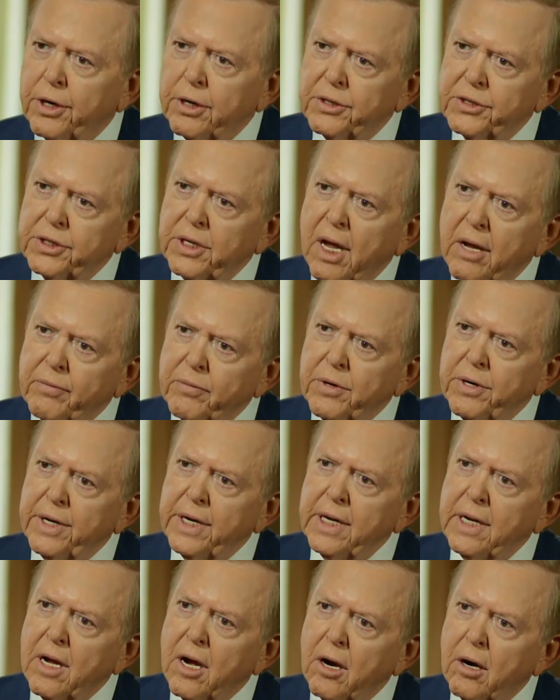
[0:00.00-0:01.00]
our
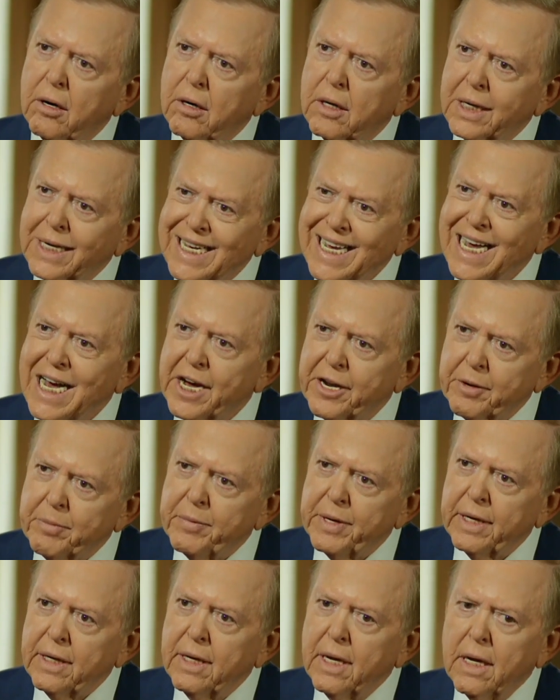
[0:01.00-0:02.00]
sovereignty, our
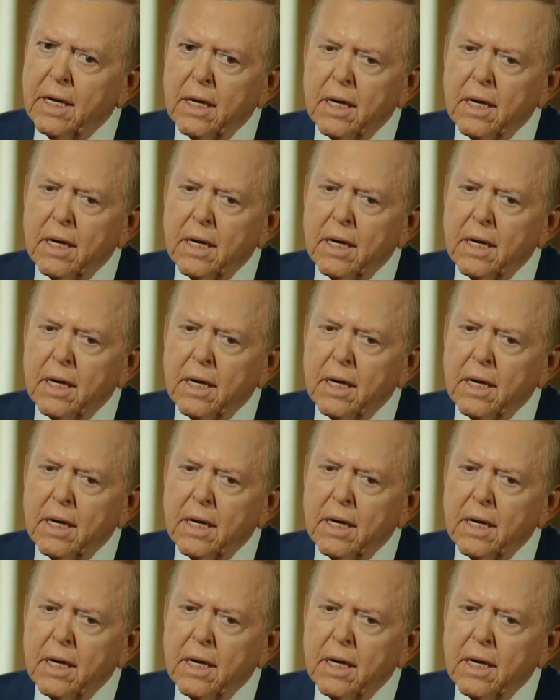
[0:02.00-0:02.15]
economy,